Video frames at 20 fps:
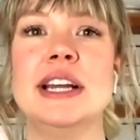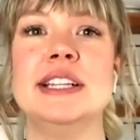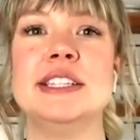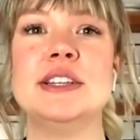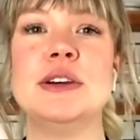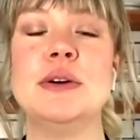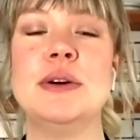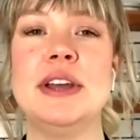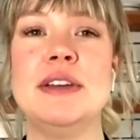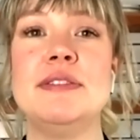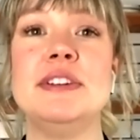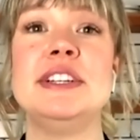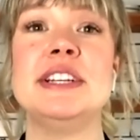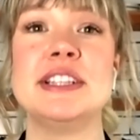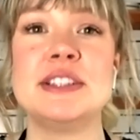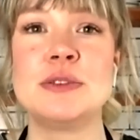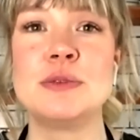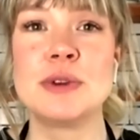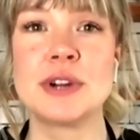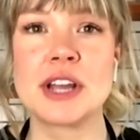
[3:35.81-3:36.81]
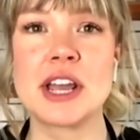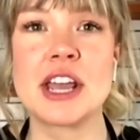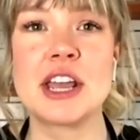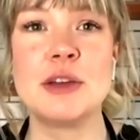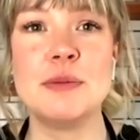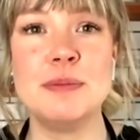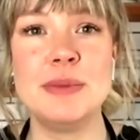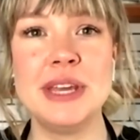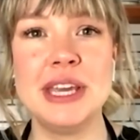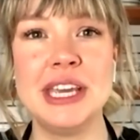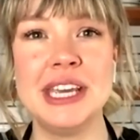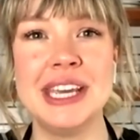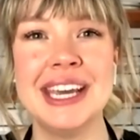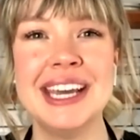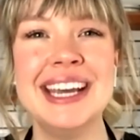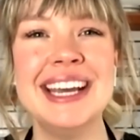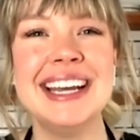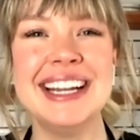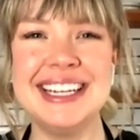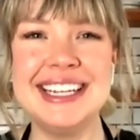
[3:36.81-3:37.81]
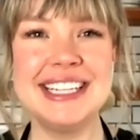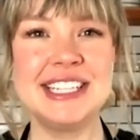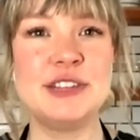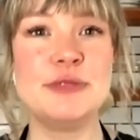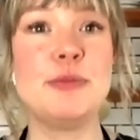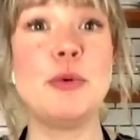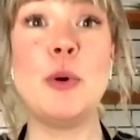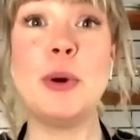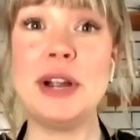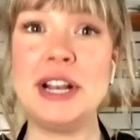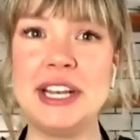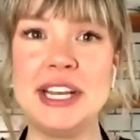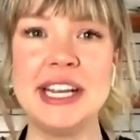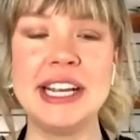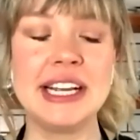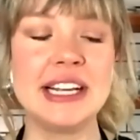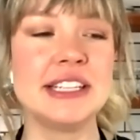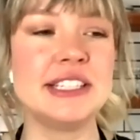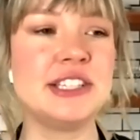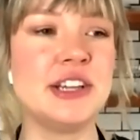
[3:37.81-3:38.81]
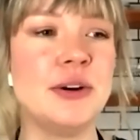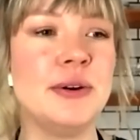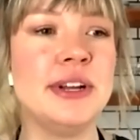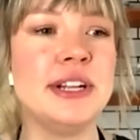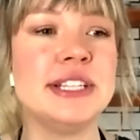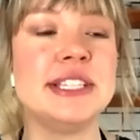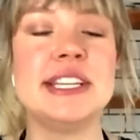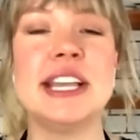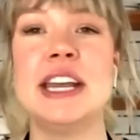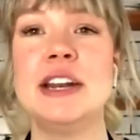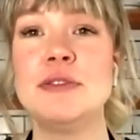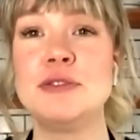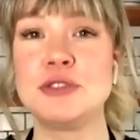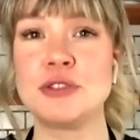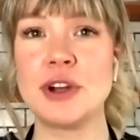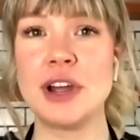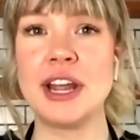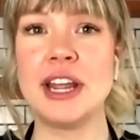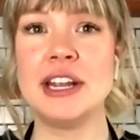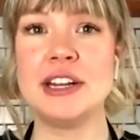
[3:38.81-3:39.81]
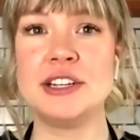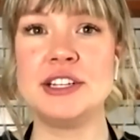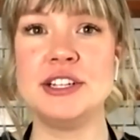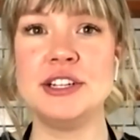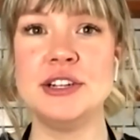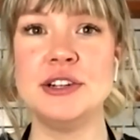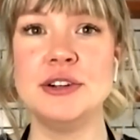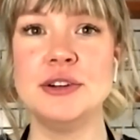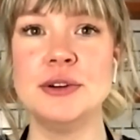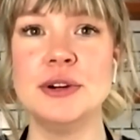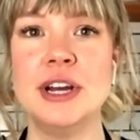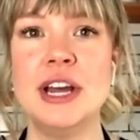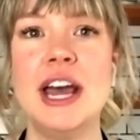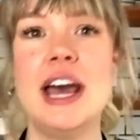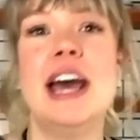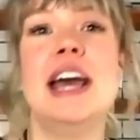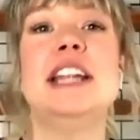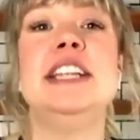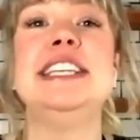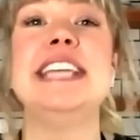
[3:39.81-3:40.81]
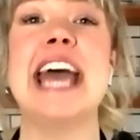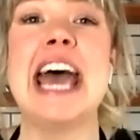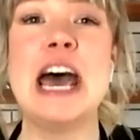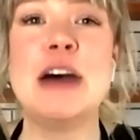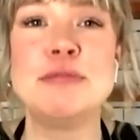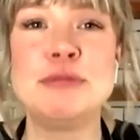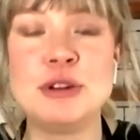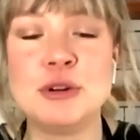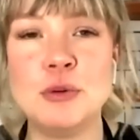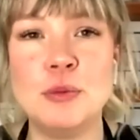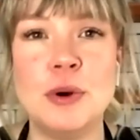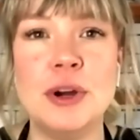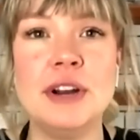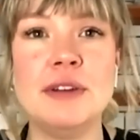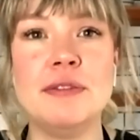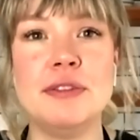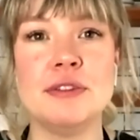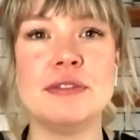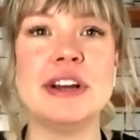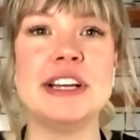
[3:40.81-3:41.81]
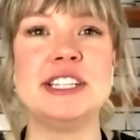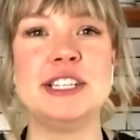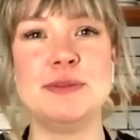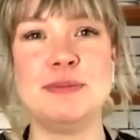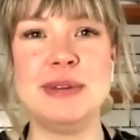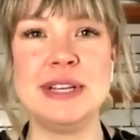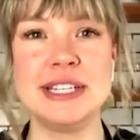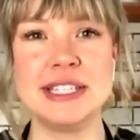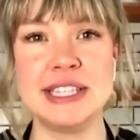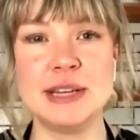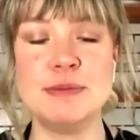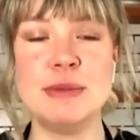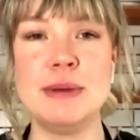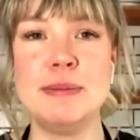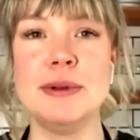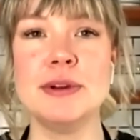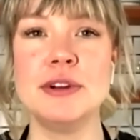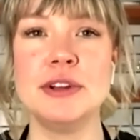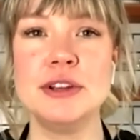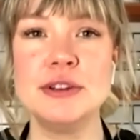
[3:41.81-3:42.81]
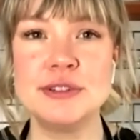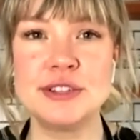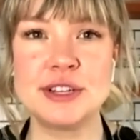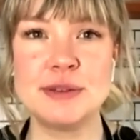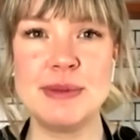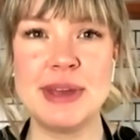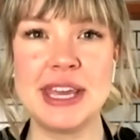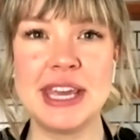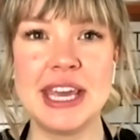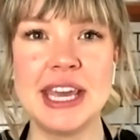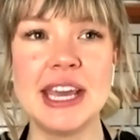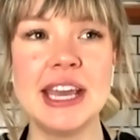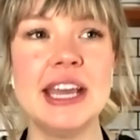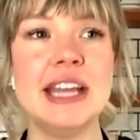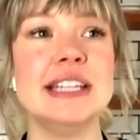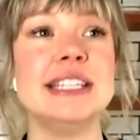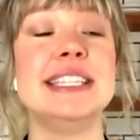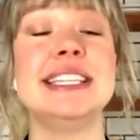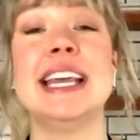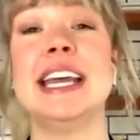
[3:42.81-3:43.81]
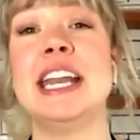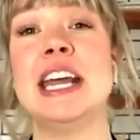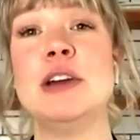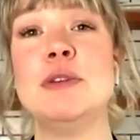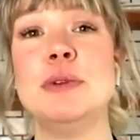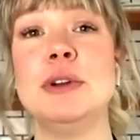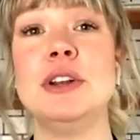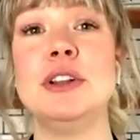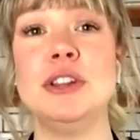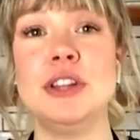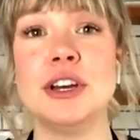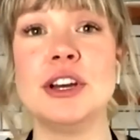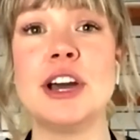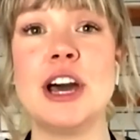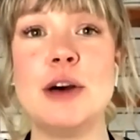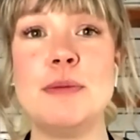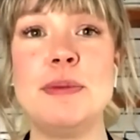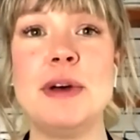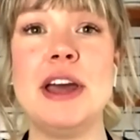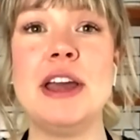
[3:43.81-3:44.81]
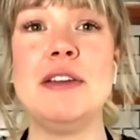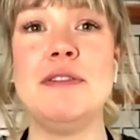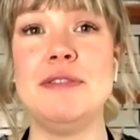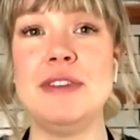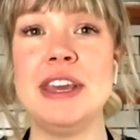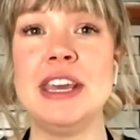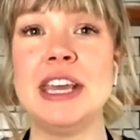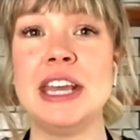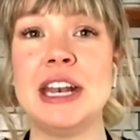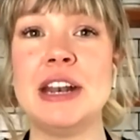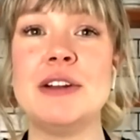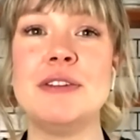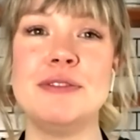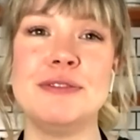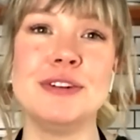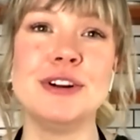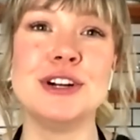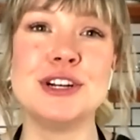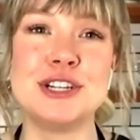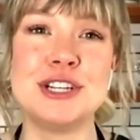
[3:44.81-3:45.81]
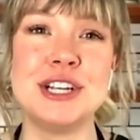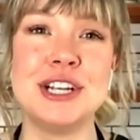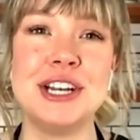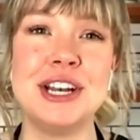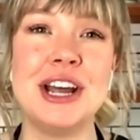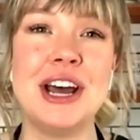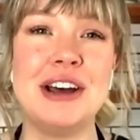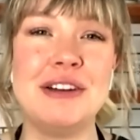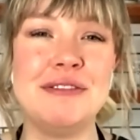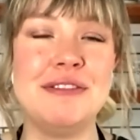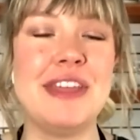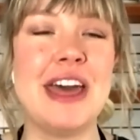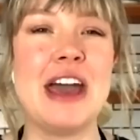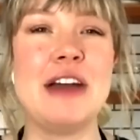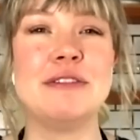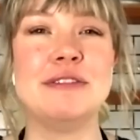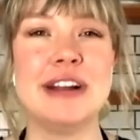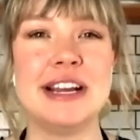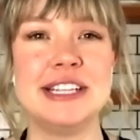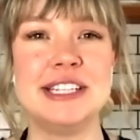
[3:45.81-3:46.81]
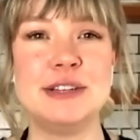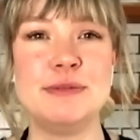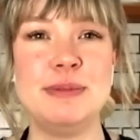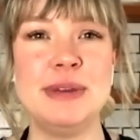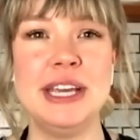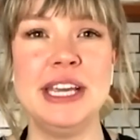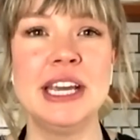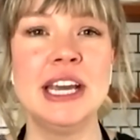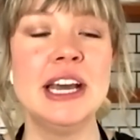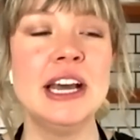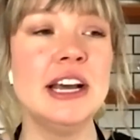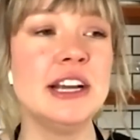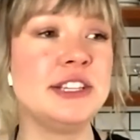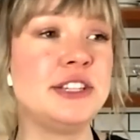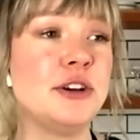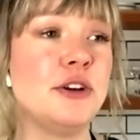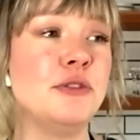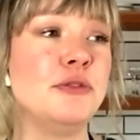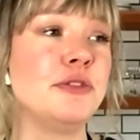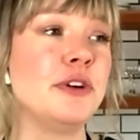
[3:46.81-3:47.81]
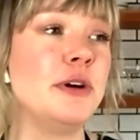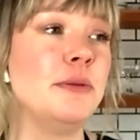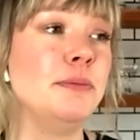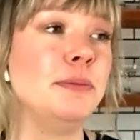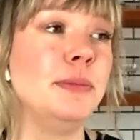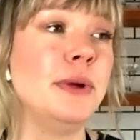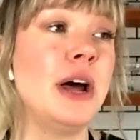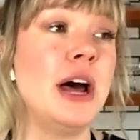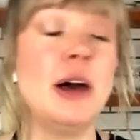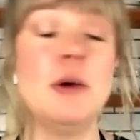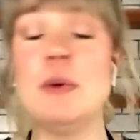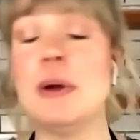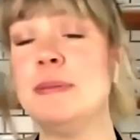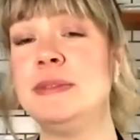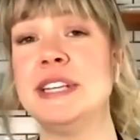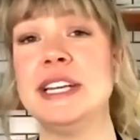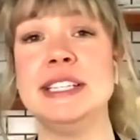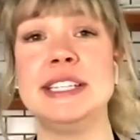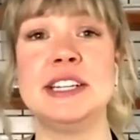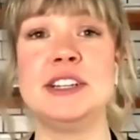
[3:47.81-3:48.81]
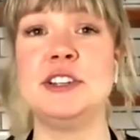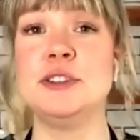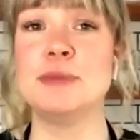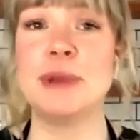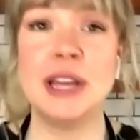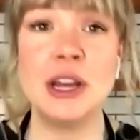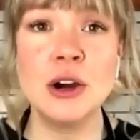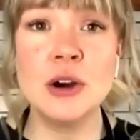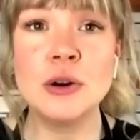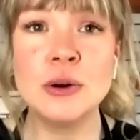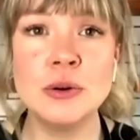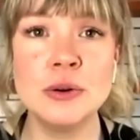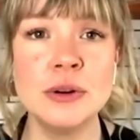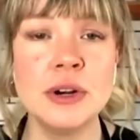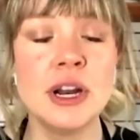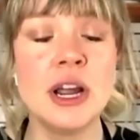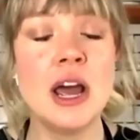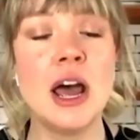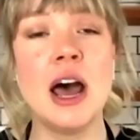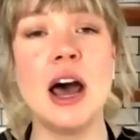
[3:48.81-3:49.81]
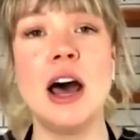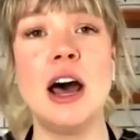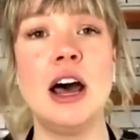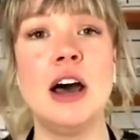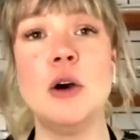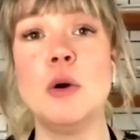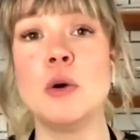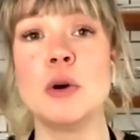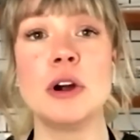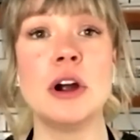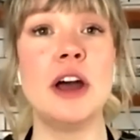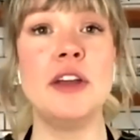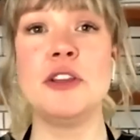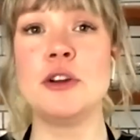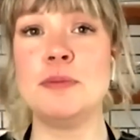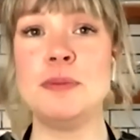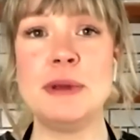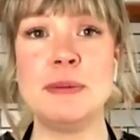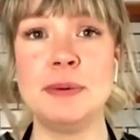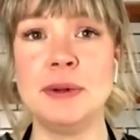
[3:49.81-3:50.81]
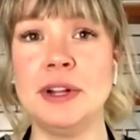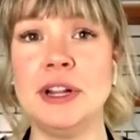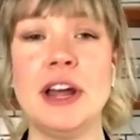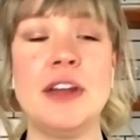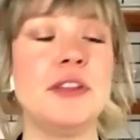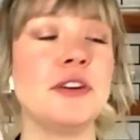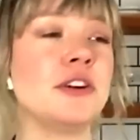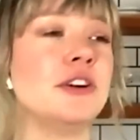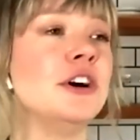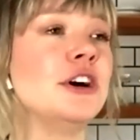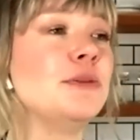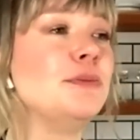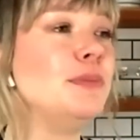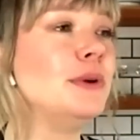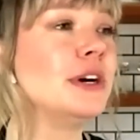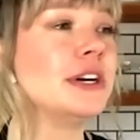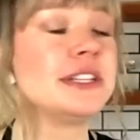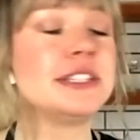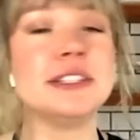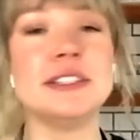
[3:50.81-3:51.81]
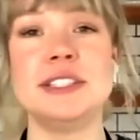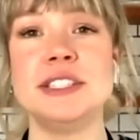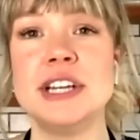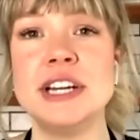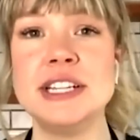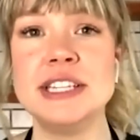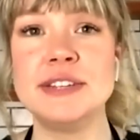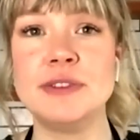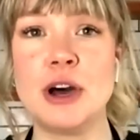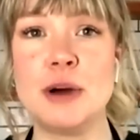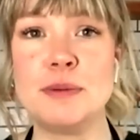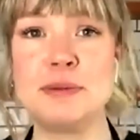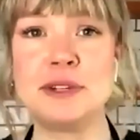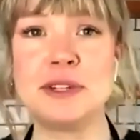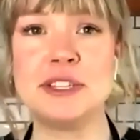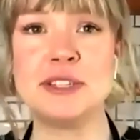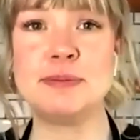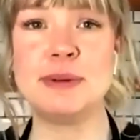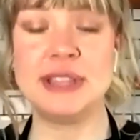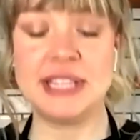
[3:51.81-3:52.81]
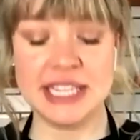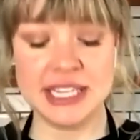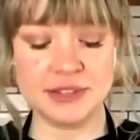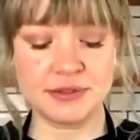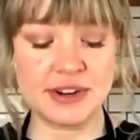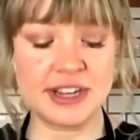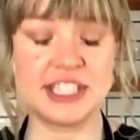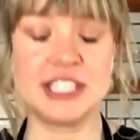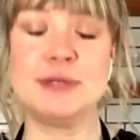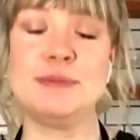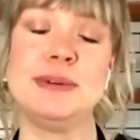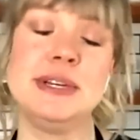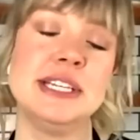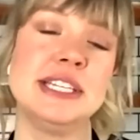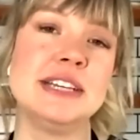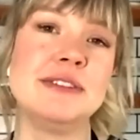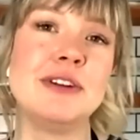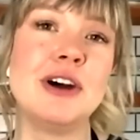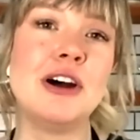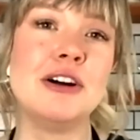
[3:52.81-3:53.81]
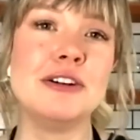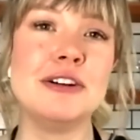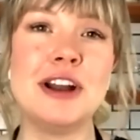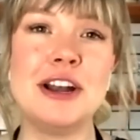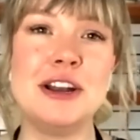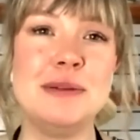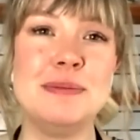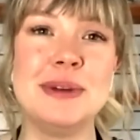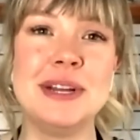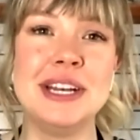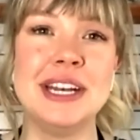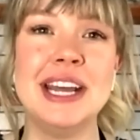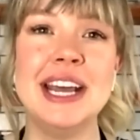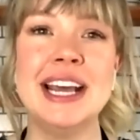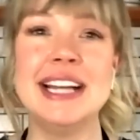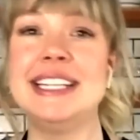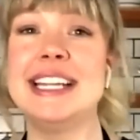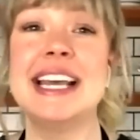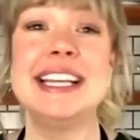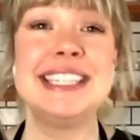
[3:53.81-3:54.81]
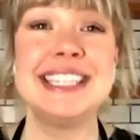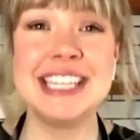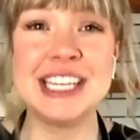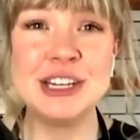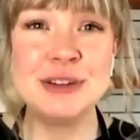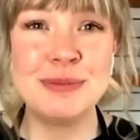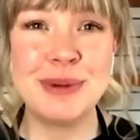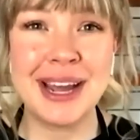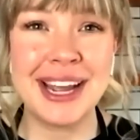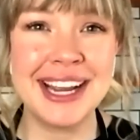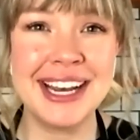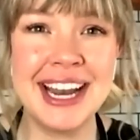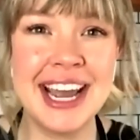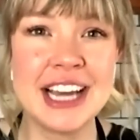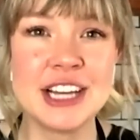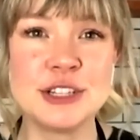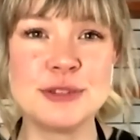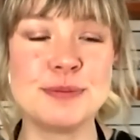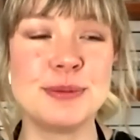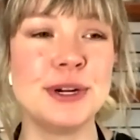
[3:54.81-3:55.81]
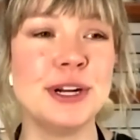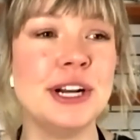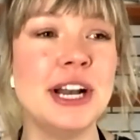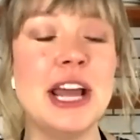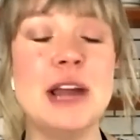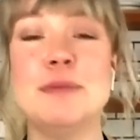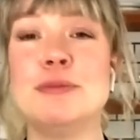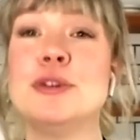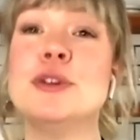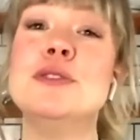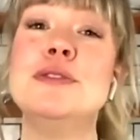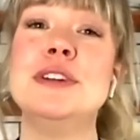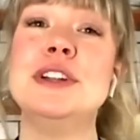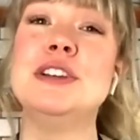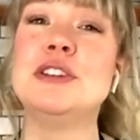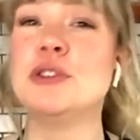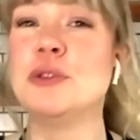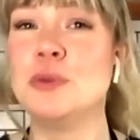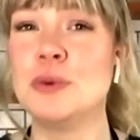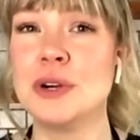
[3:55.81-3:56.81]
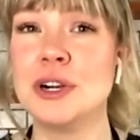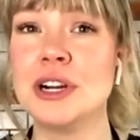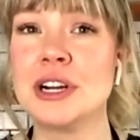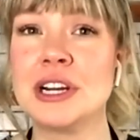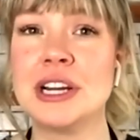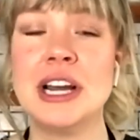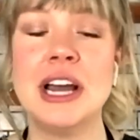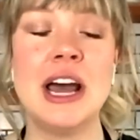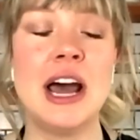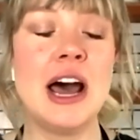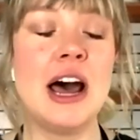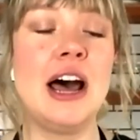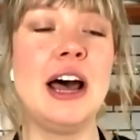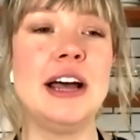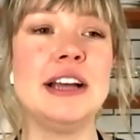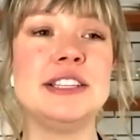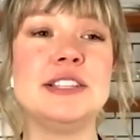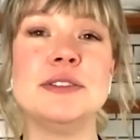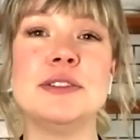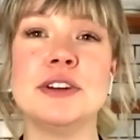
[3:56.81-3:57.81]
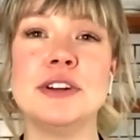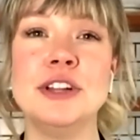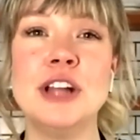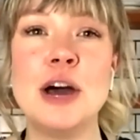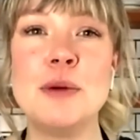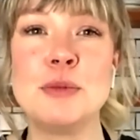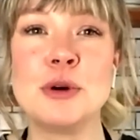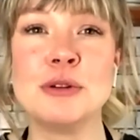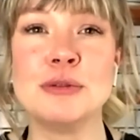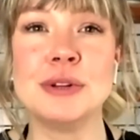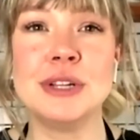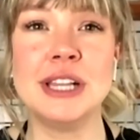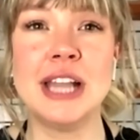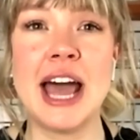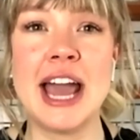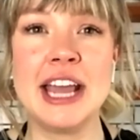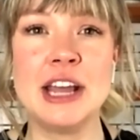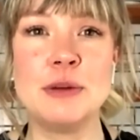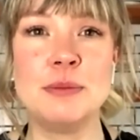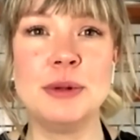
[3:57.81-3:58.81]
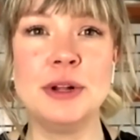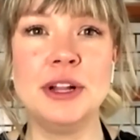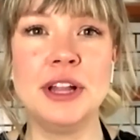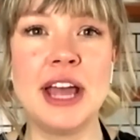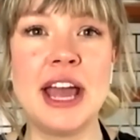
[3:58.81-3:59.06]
And so if it doesn't work, it can be disappointing. So instead of trying to adapt one of the recipes that maybe you're used to making, instead I would look up a vegan version of that recipe. So from websites such as my own or other cookbooks, there's tons of options, but these recipes have already been tested by an expert and proven to work. So they're a lot more reliable.